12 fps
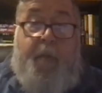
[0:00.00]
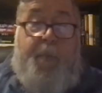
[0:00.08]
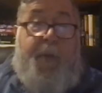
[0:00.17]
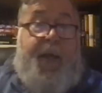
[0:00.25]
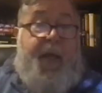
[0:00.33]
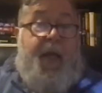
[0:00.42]

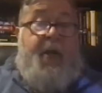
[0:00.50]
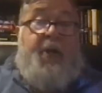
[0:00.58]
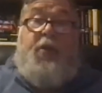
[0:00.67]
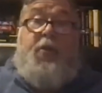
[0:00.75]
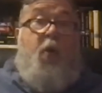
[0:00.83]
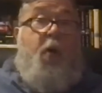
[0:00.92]
But again,
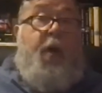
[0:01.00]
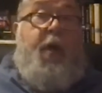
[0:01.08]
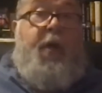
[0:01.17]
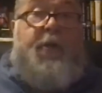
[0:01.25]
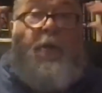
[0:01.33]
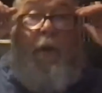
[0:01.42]
the story
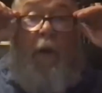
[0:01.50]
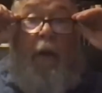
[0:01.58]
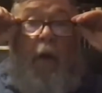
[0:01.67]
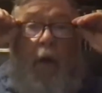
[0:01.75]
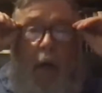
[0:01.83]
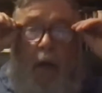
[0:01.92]
is,
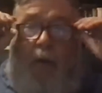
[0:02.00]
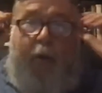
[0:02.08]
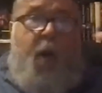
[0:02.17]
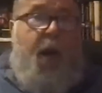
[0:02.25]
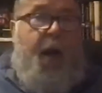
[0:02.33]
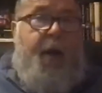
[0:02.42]

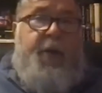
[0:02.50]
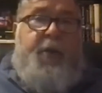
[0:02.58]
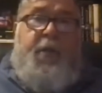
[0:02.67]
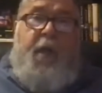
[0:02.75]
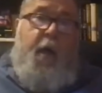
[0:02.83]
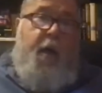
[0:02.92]

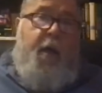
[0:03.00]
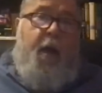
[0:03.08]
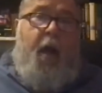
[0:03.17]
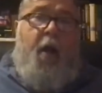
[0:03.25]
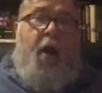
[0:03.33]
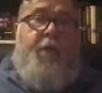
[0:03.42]
Johannes, I
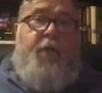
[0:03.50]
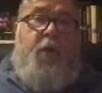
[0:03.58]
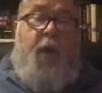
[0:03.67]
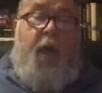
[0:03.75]
love you.